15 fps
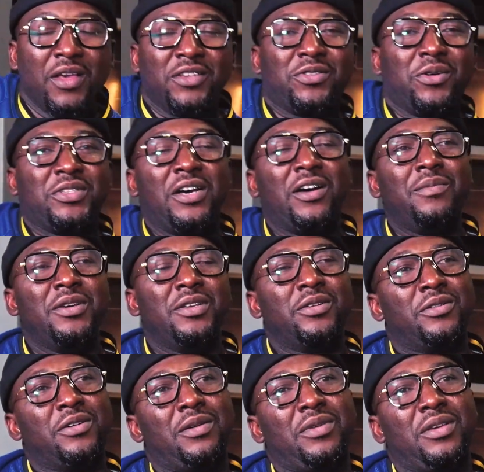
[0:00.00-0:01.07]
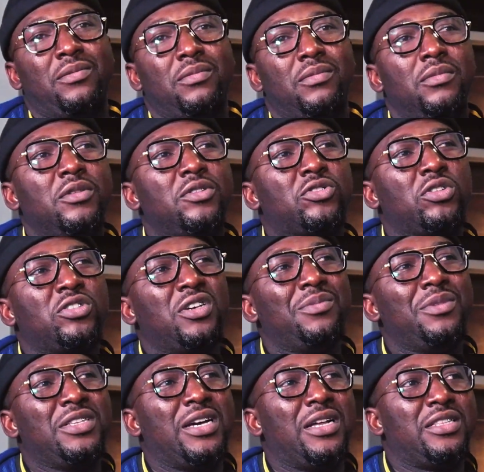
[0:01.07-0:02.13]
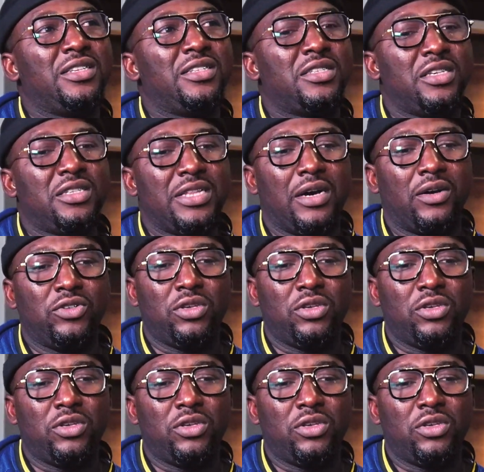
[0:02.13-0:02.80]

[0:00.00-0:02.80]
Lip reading: So tell me though, I mean, social media these days now,